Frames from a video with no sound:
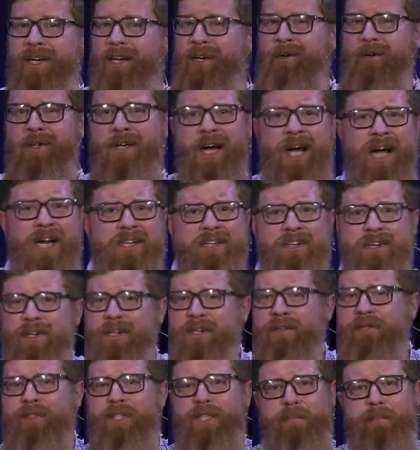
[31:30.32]
You know, God could
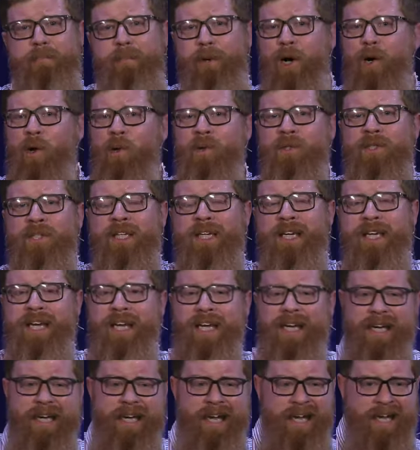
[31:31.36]
have deposed the
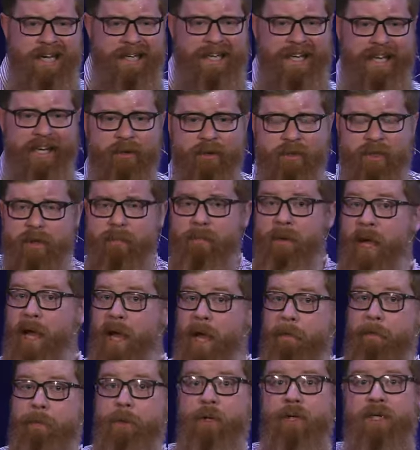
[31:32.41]
king, killed him,
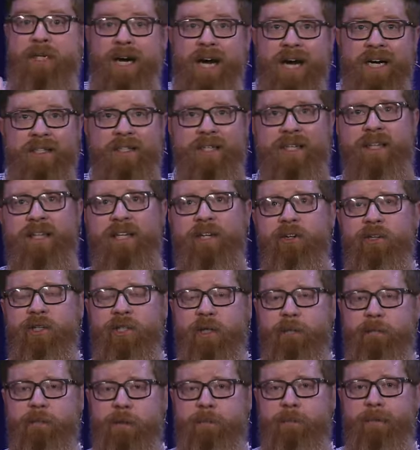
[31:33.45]
and put godly
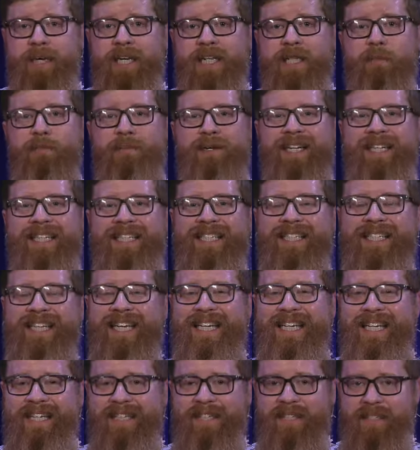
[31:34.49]
leadership in place, but he
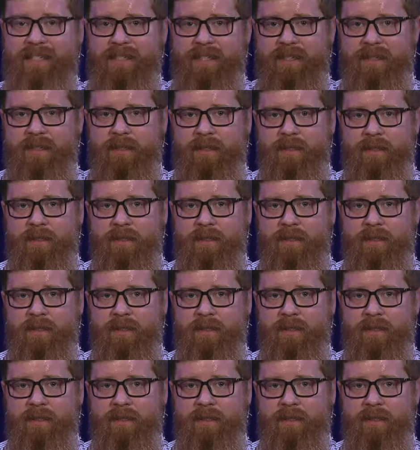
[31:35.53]
didn't.